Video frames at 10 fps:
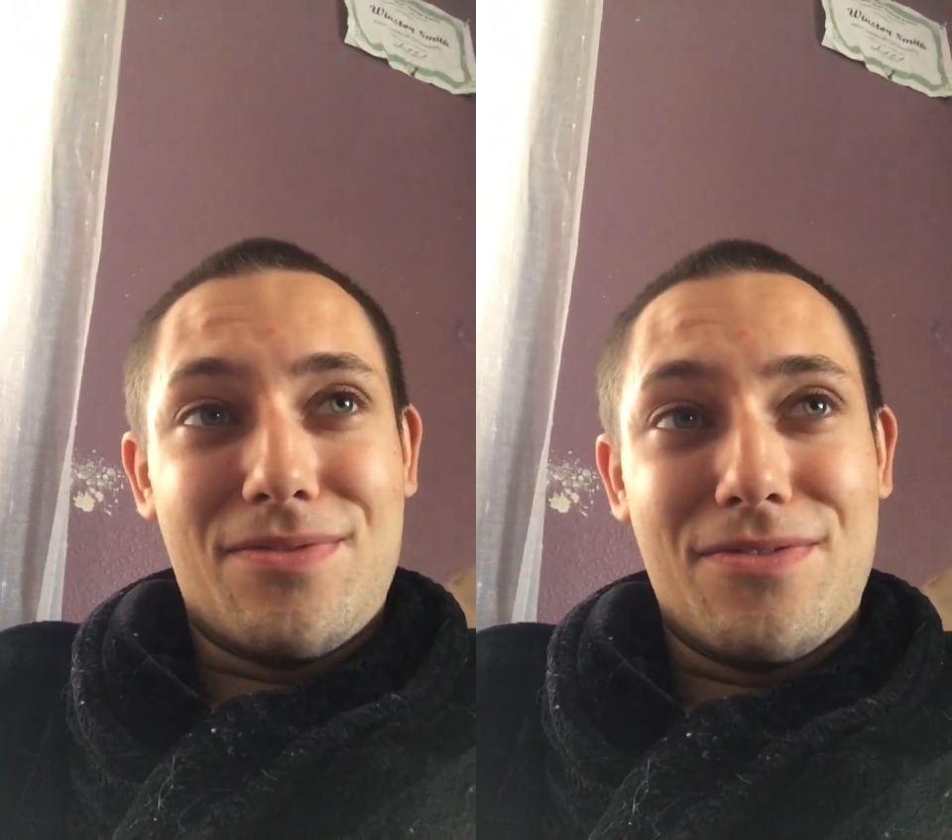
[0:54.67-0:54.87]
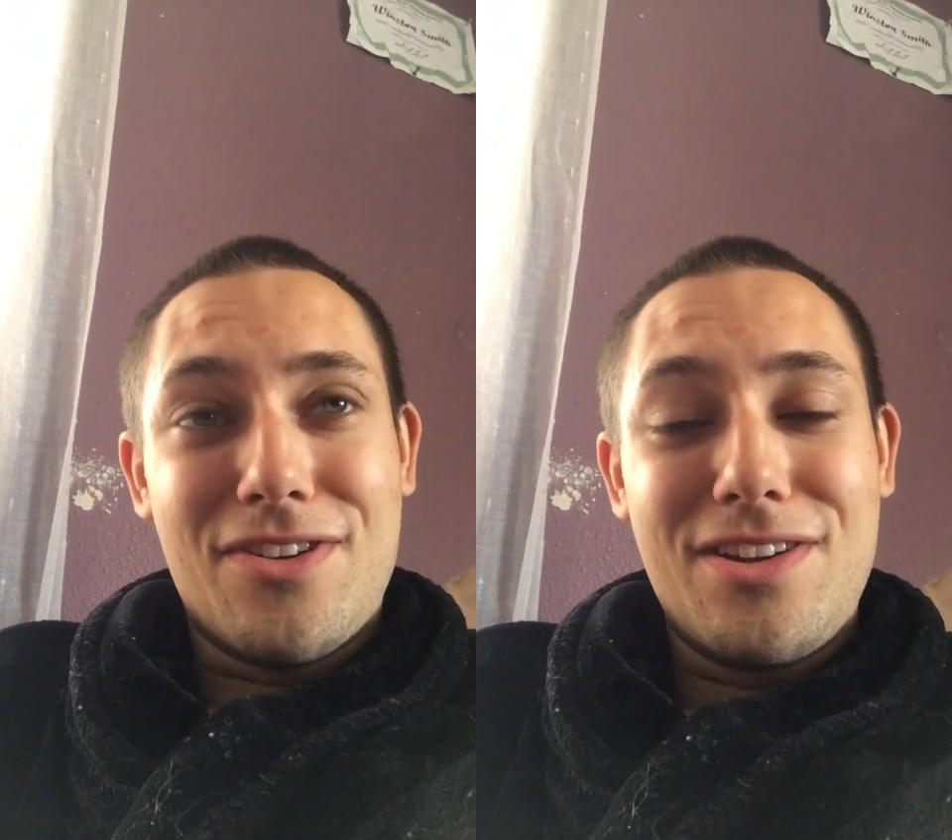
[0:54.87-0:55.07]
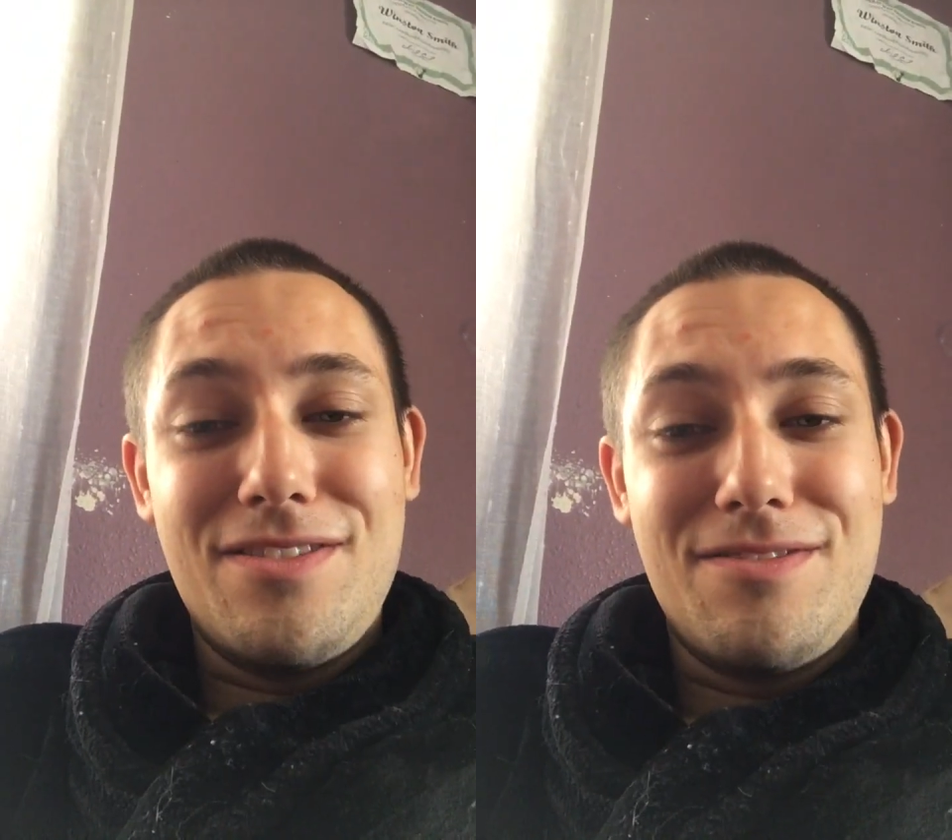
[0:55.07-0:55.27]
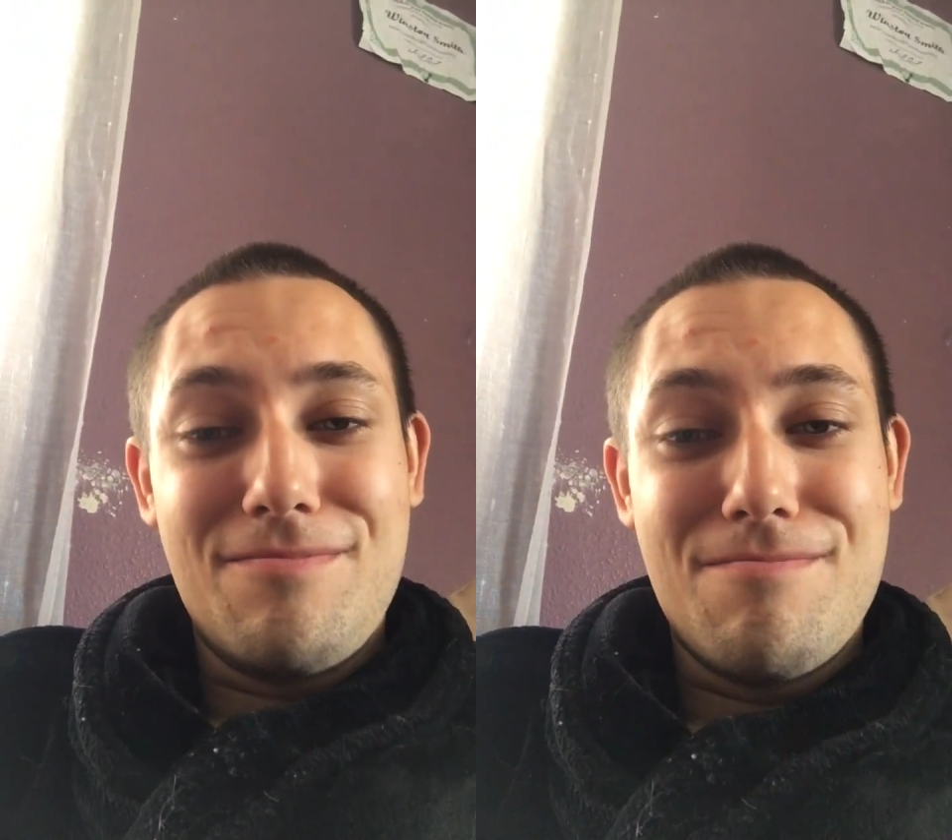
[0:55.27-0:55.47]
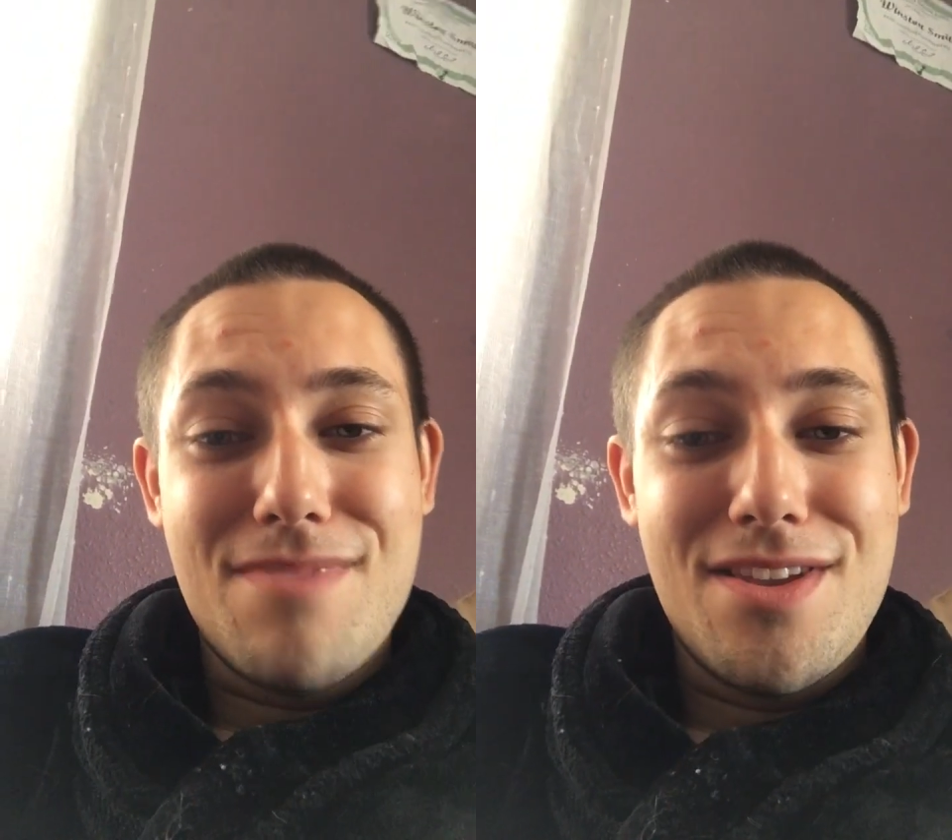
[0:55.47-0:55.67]
funny
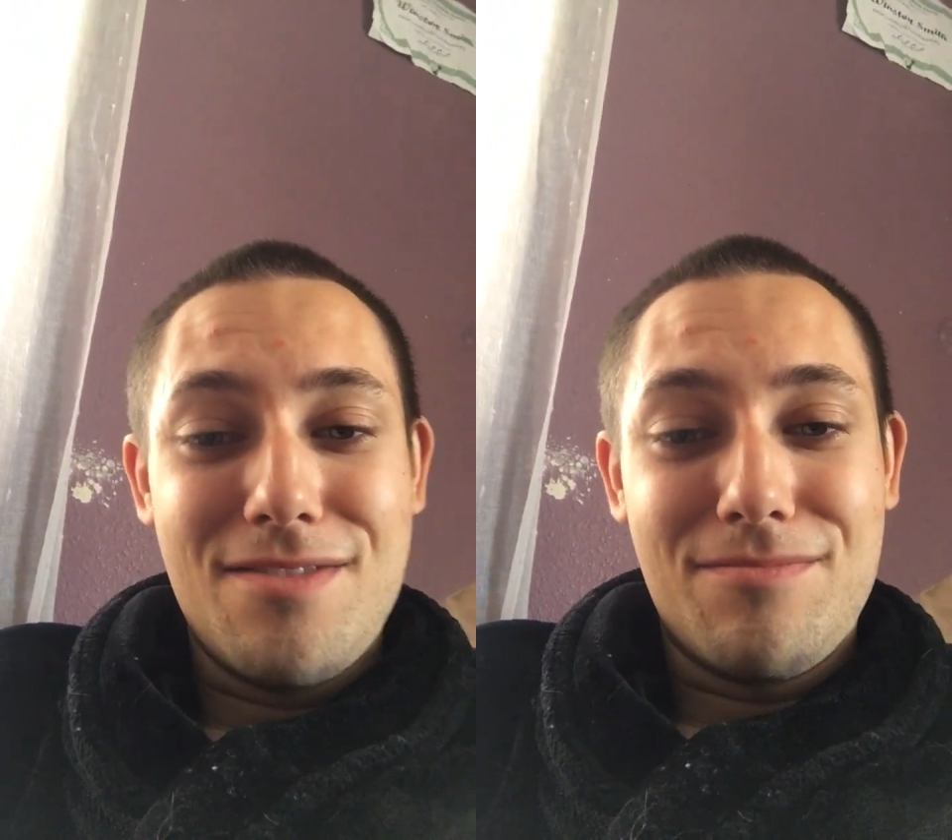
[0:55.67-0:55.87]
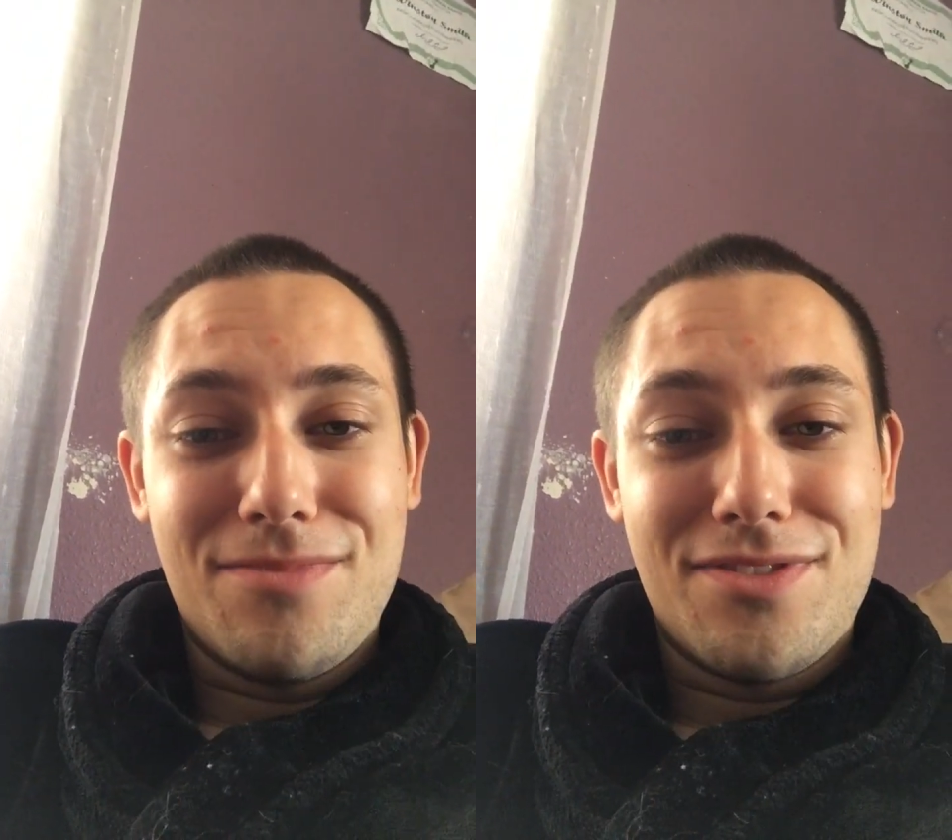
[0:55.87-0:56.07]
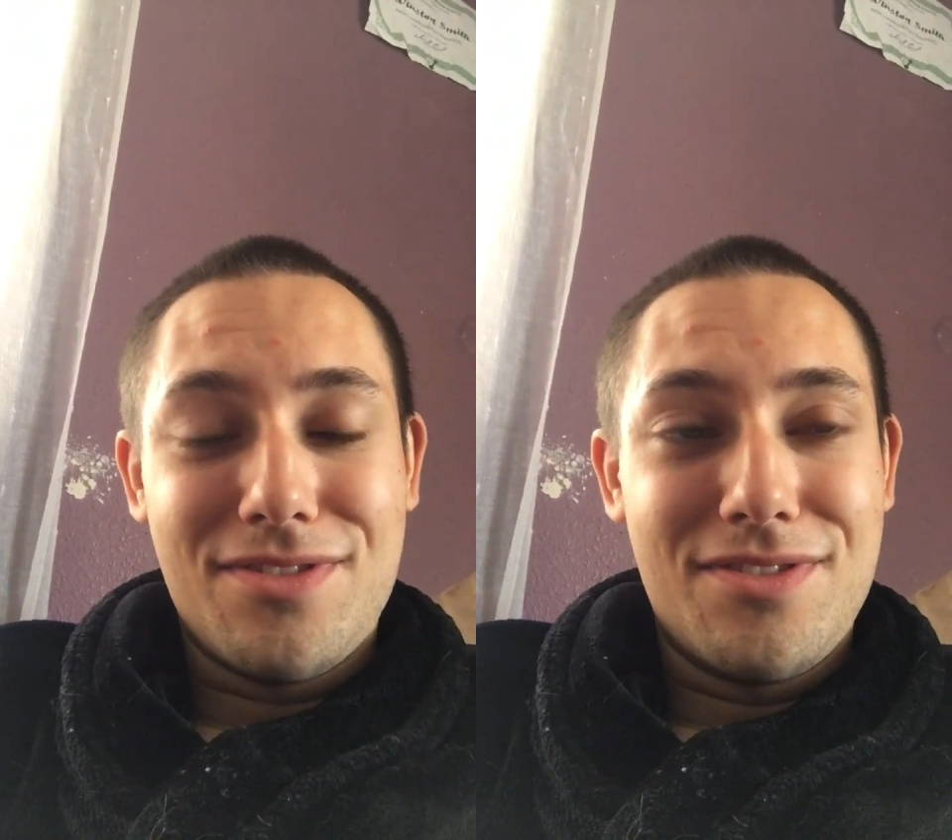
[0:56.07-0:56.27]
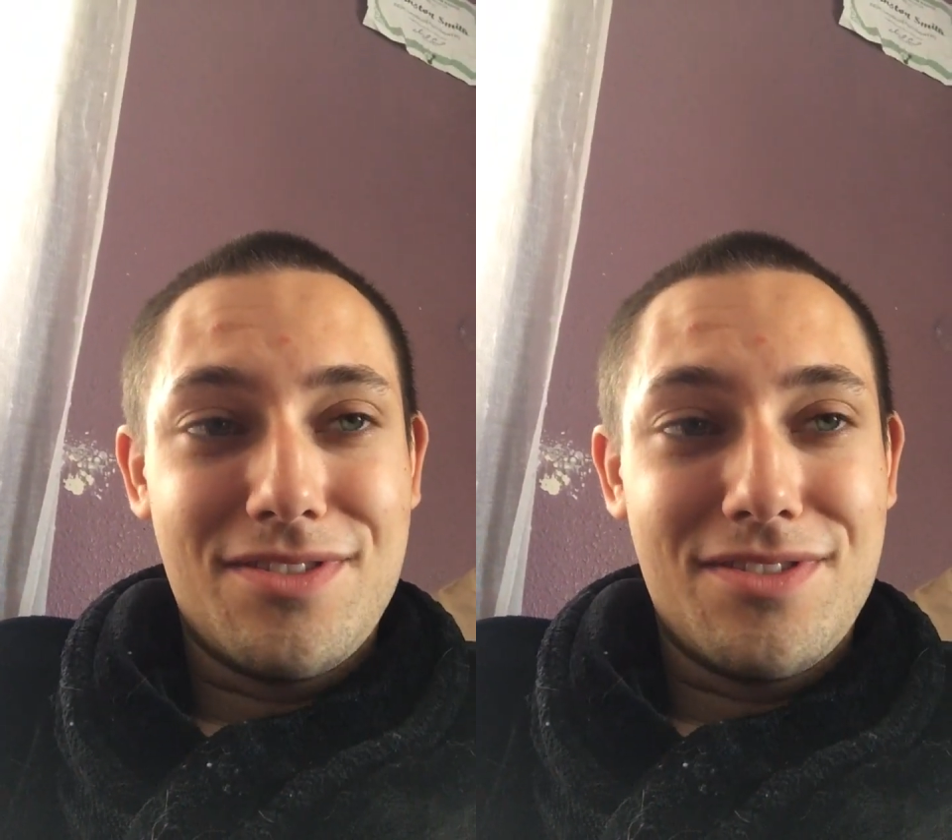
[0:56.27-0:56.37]
memes.